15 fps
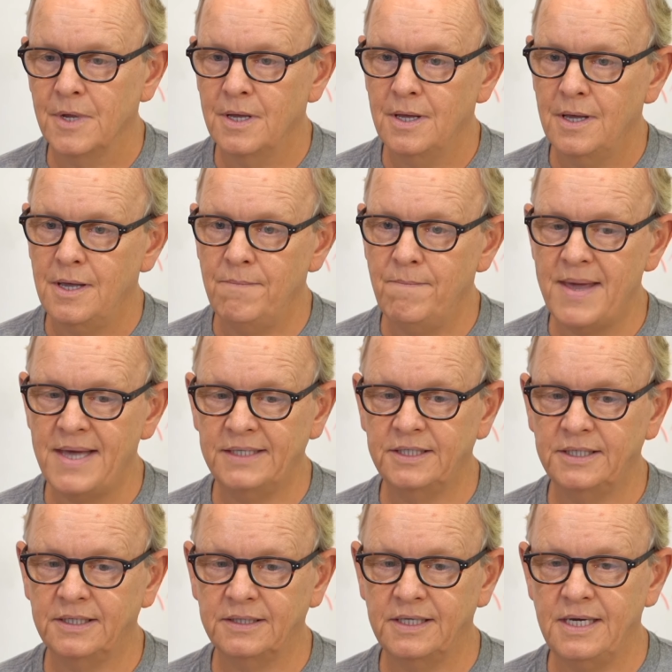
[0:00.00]

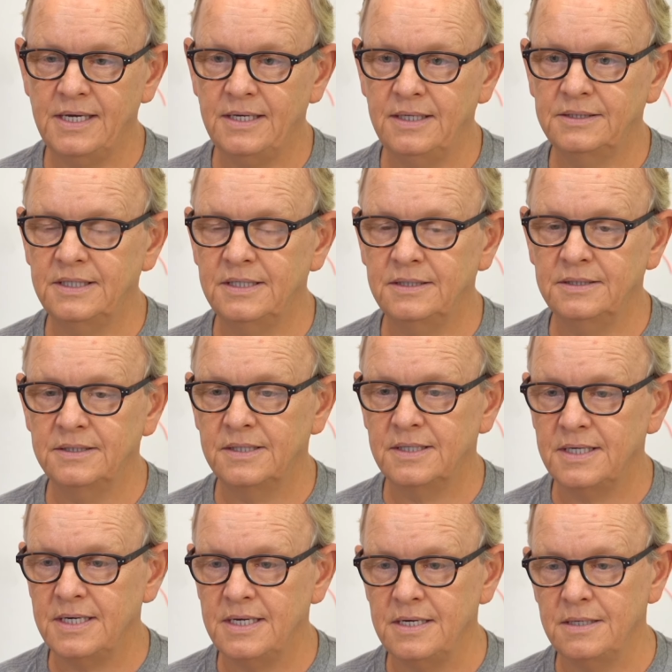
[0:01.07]
basically, since
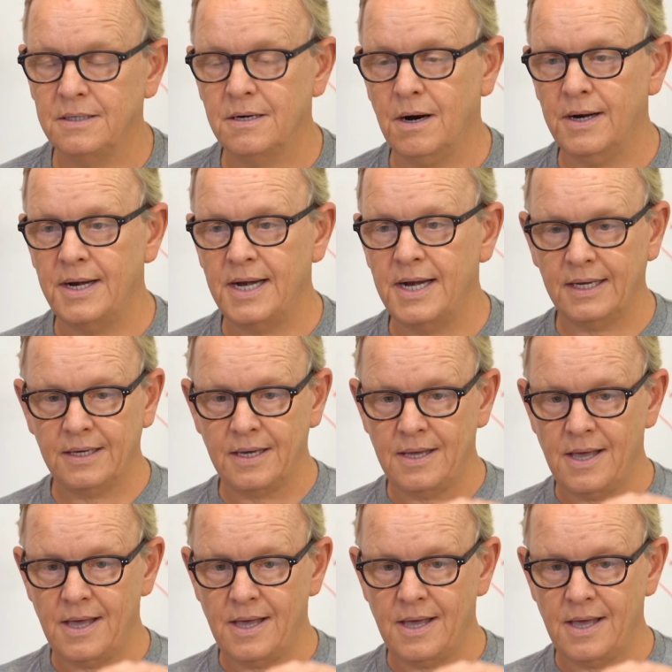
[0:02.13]
the cardiac